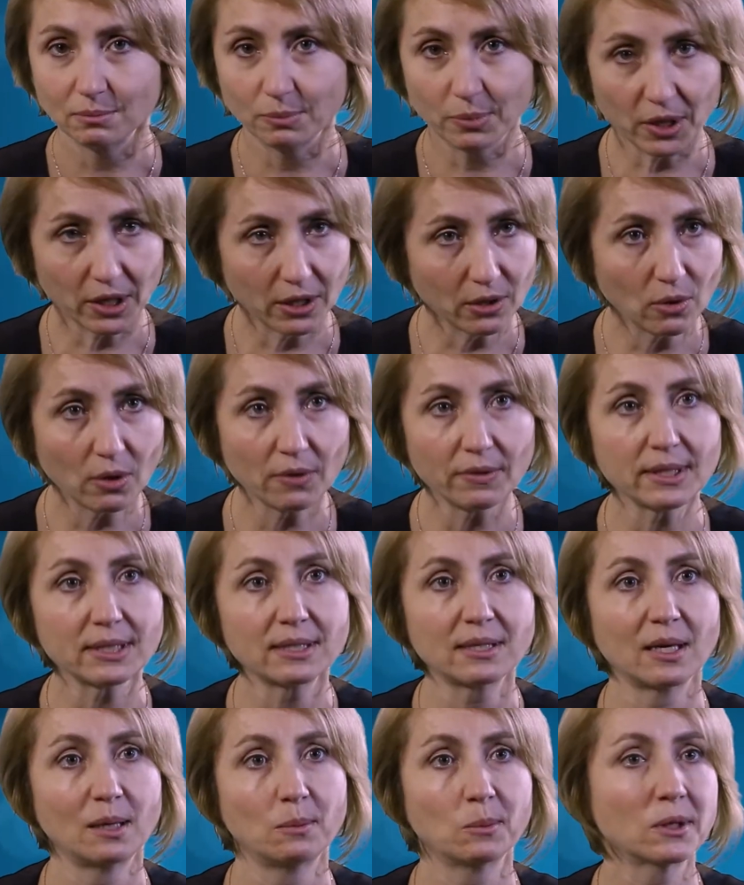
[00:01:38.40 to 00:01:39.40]
being on the
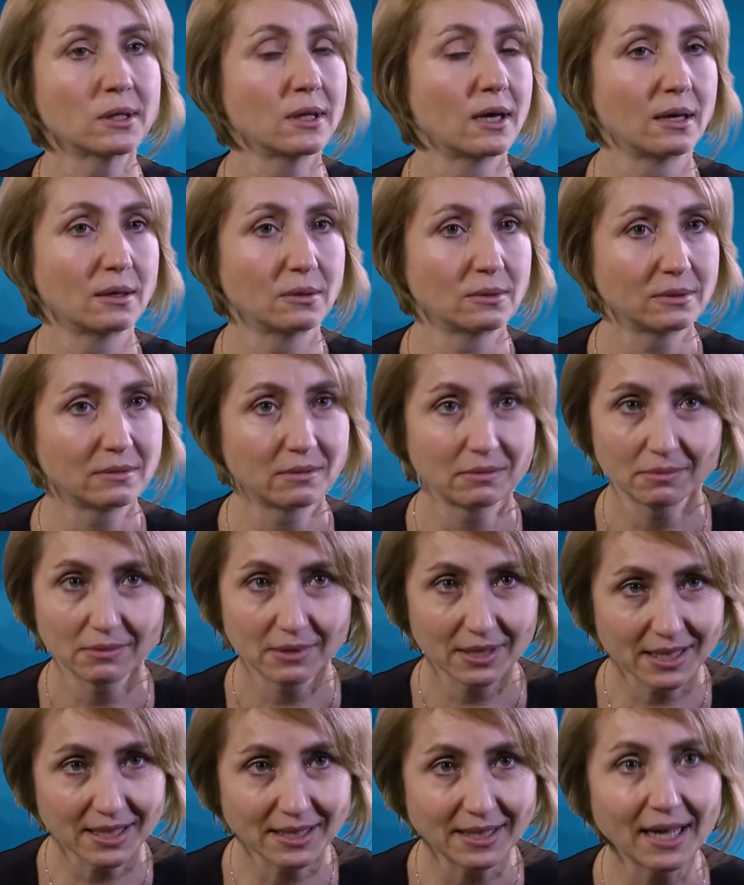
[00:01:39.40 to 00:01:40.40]
same cloud,
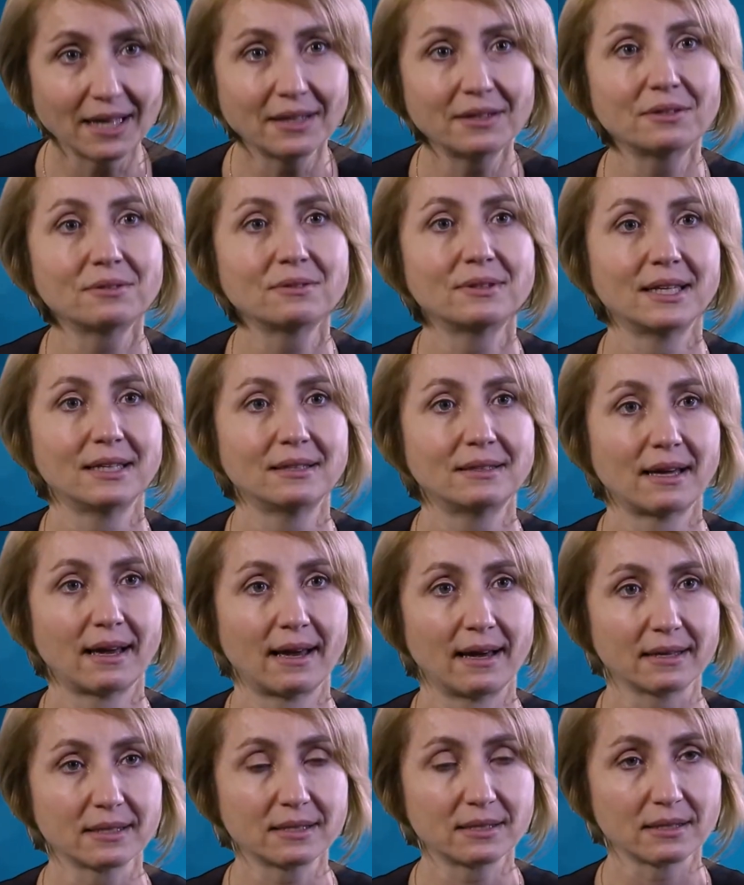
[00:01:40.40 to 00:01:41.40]
standard data
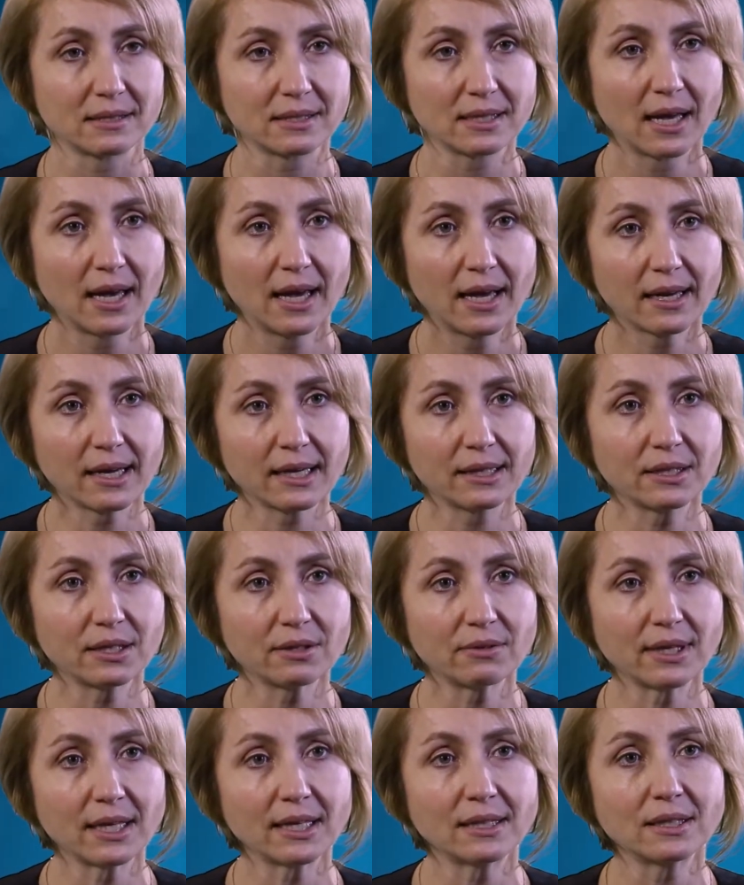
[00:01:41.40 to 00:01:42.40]
access, can
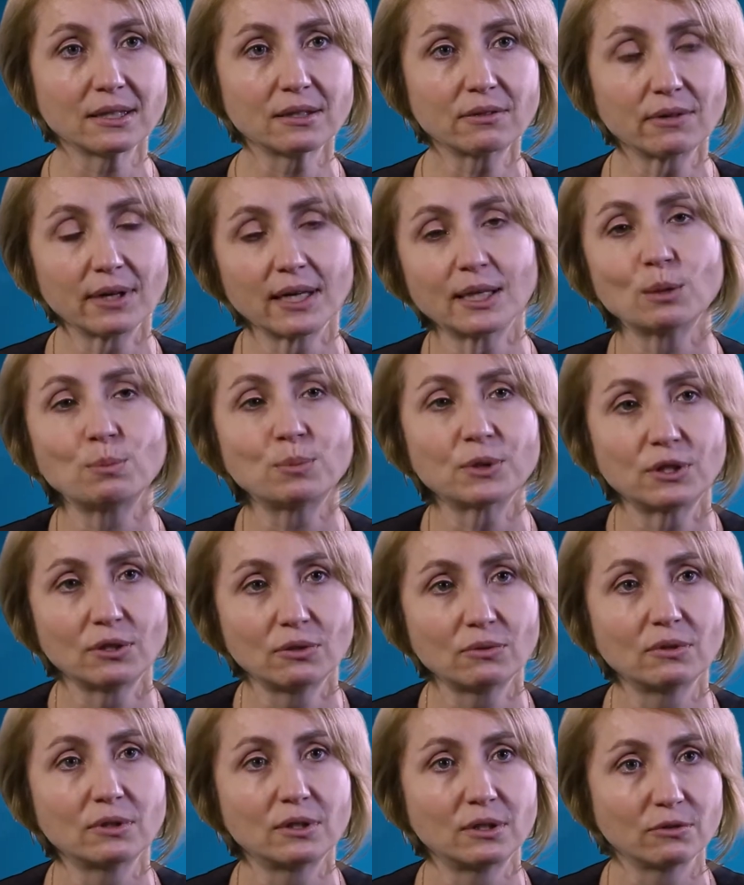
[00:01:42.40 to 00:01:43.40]
create a great
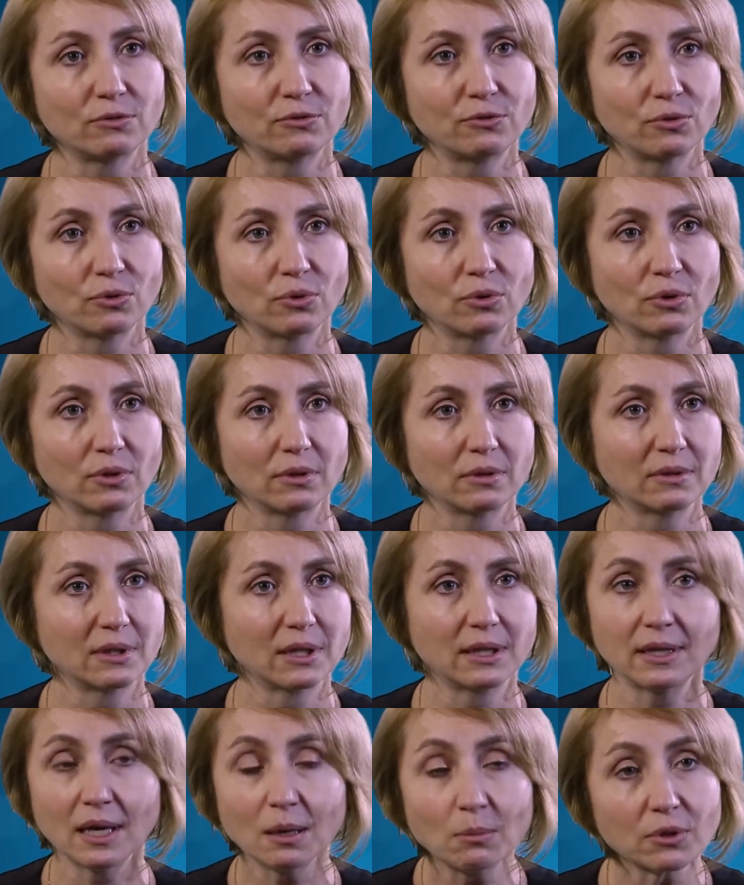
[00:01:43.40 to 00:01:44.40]
opportunity for a
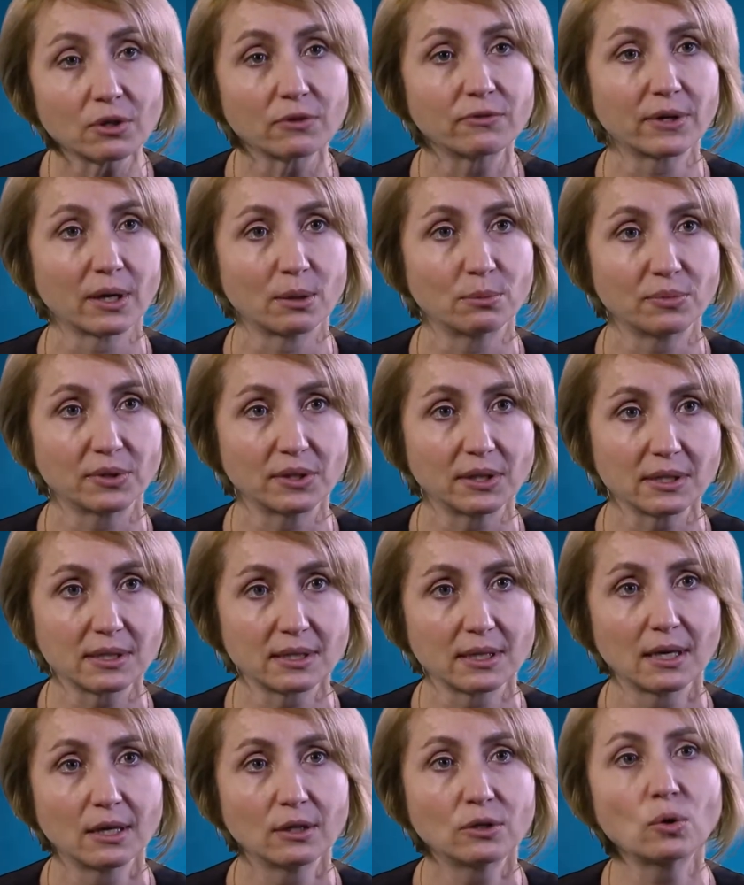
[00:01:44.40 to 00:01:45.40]
number of
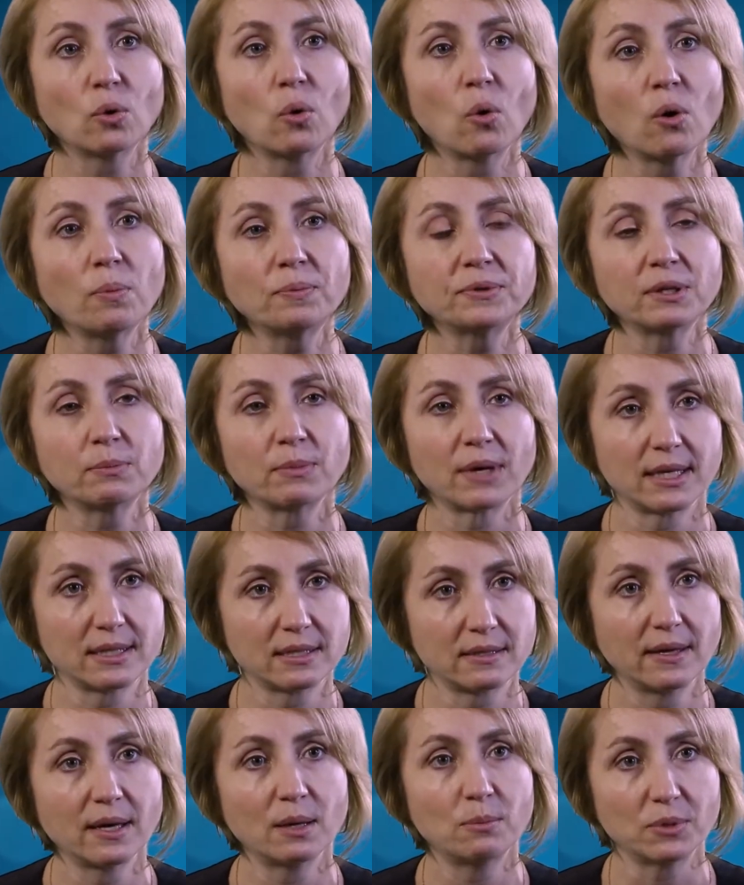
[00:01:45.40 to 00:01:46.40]
companies to
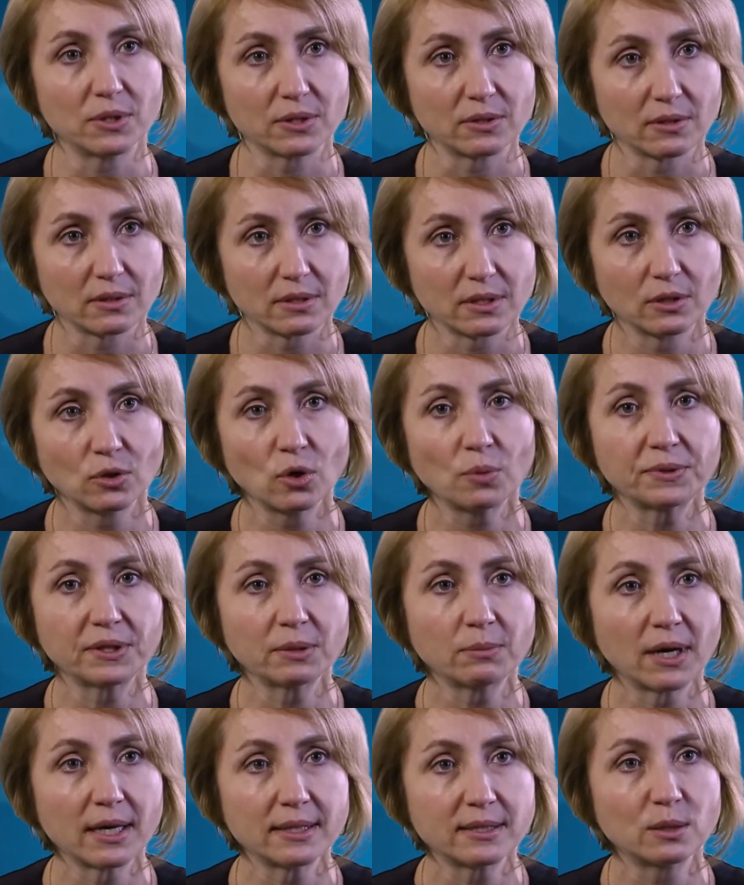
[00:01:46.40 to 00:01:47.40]
optimize their business and
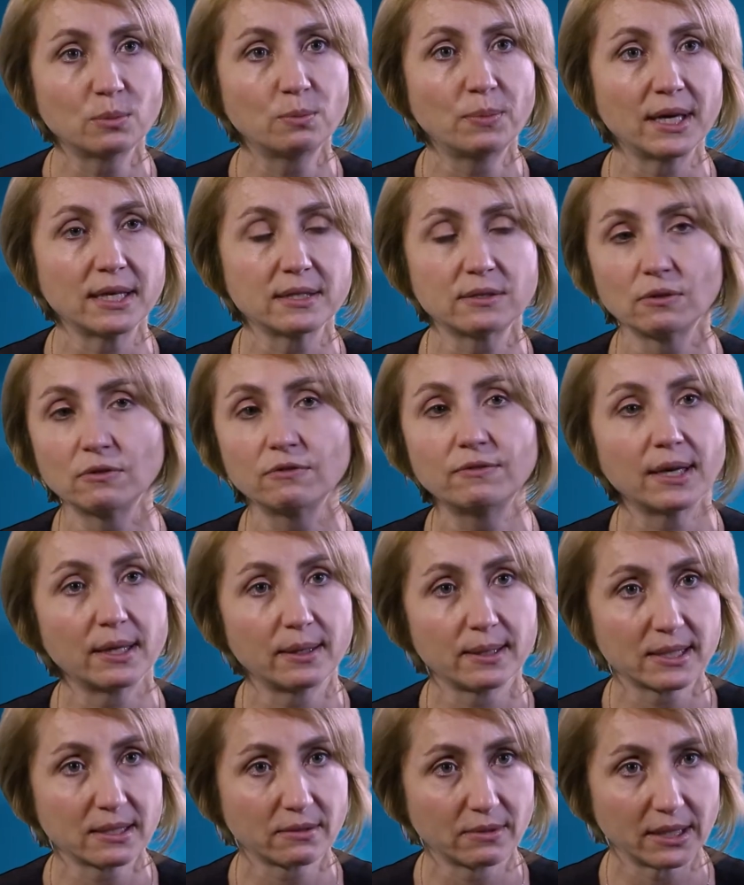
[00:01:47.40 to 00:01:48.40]
optimize it based on
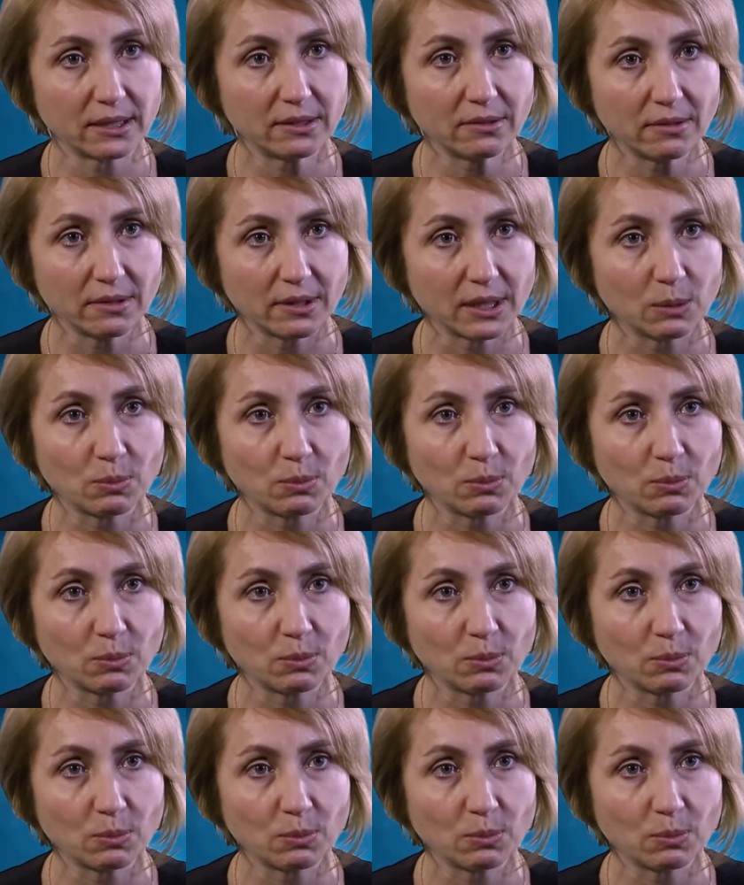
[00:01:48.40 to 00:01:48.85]
various criteria.